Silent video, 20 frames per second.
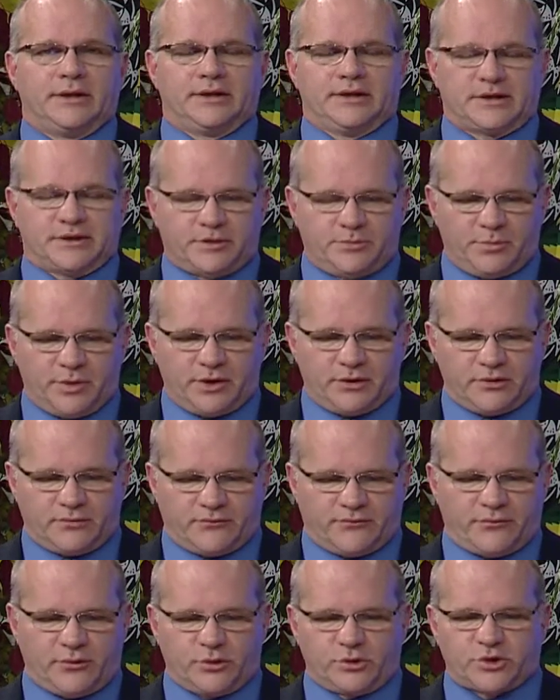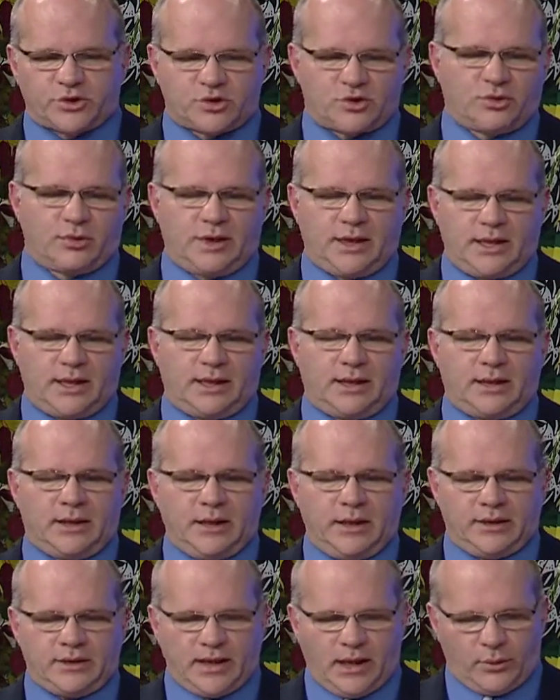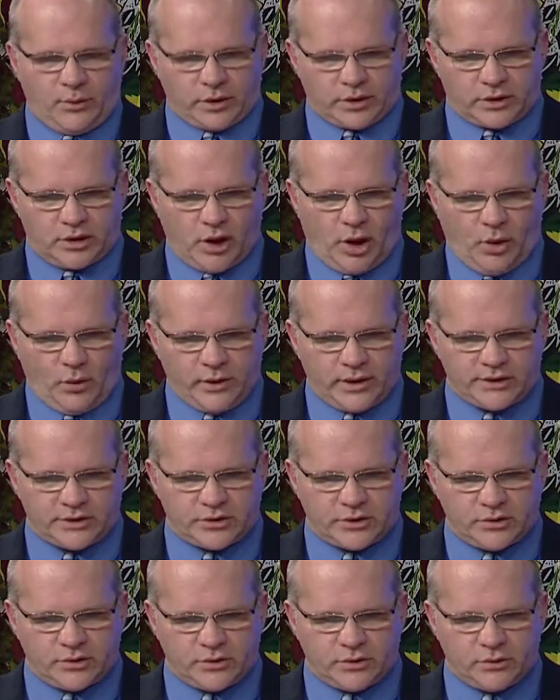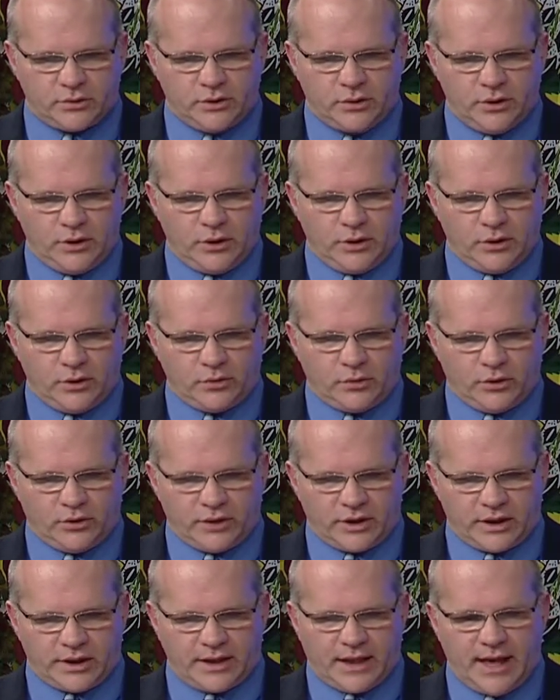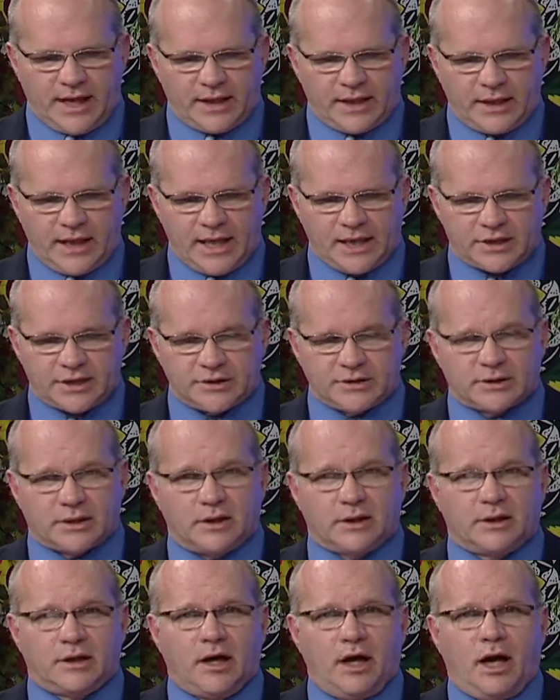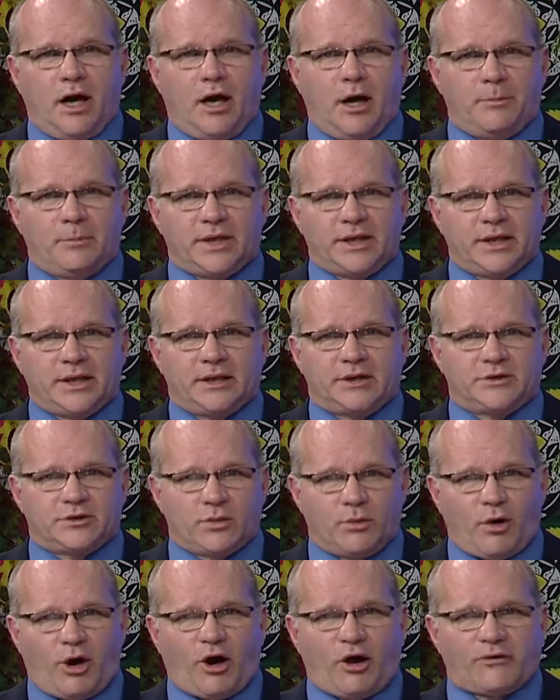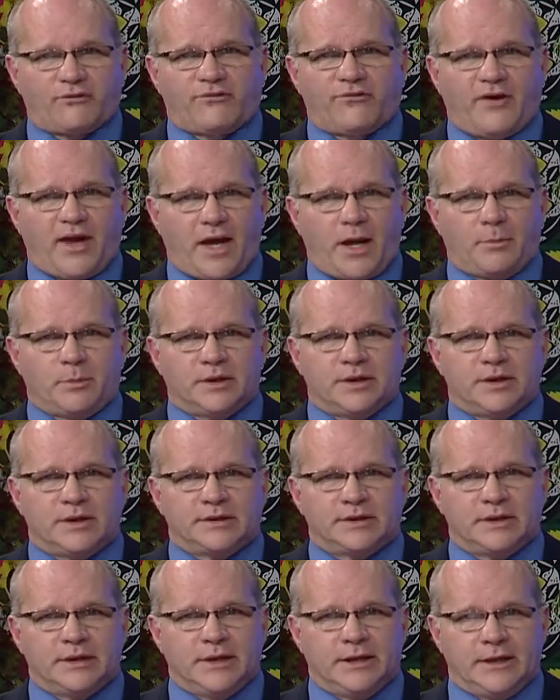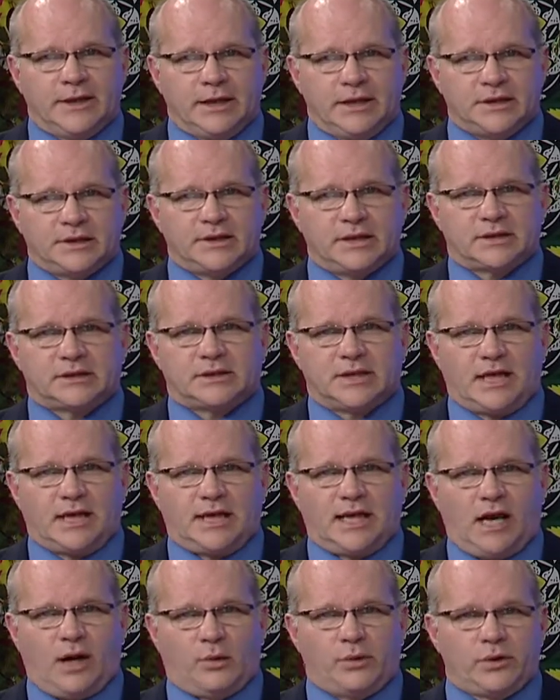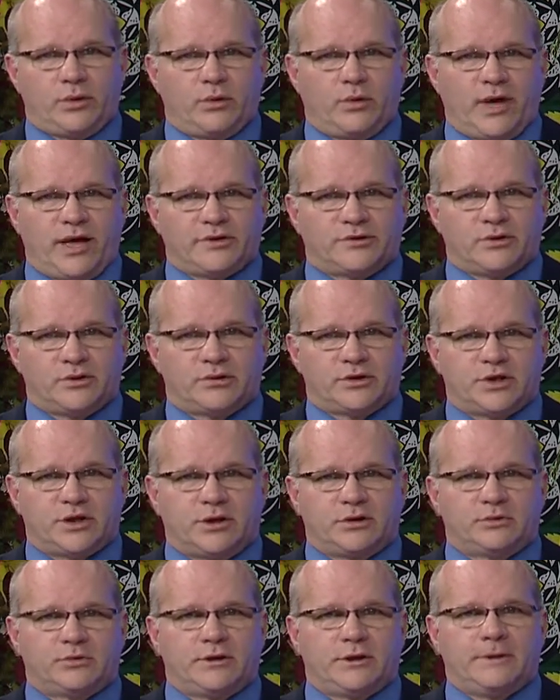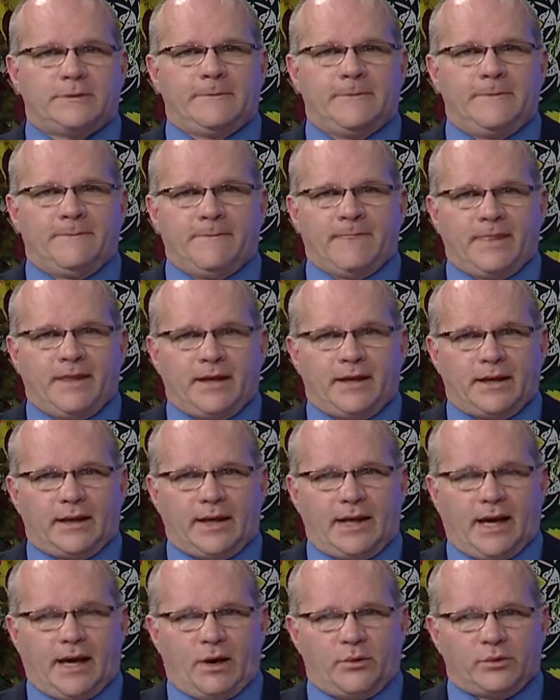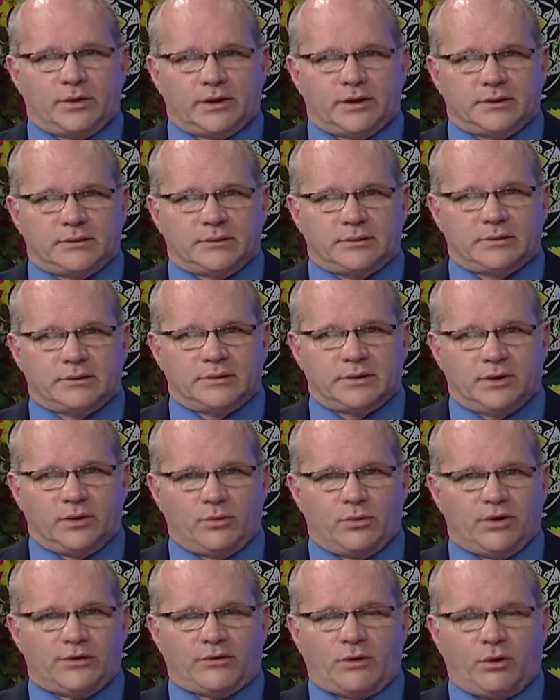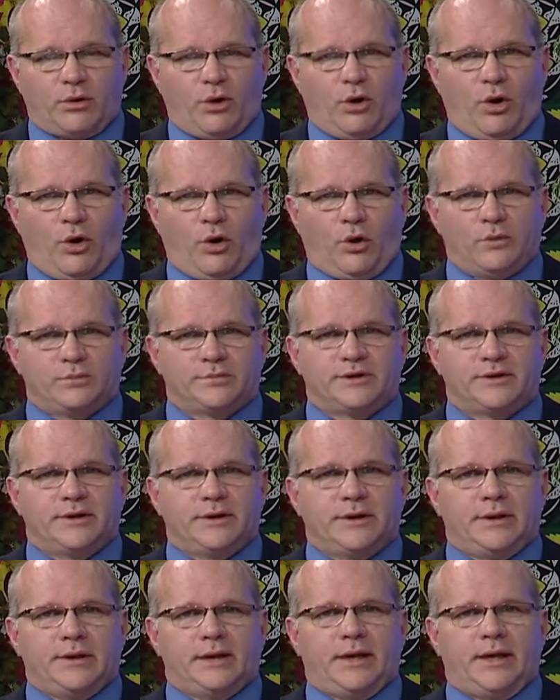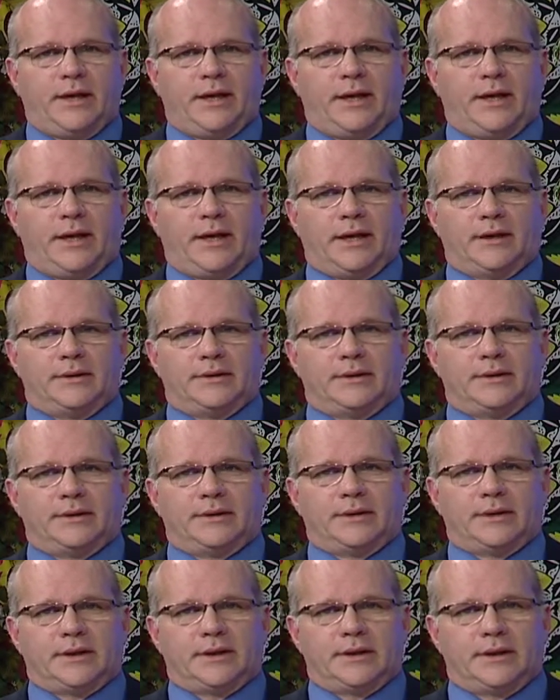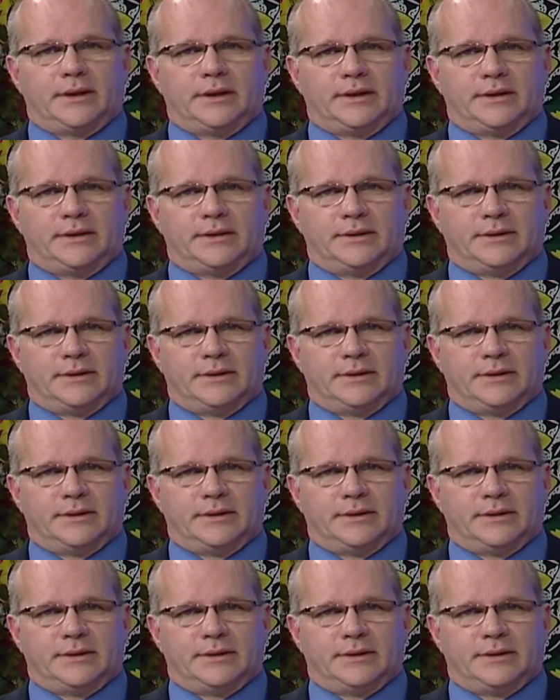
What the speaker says: this would be the first treaty that would go into where the United Nations can come into our families and dictate how we raise our children, how we deal with our homes, and it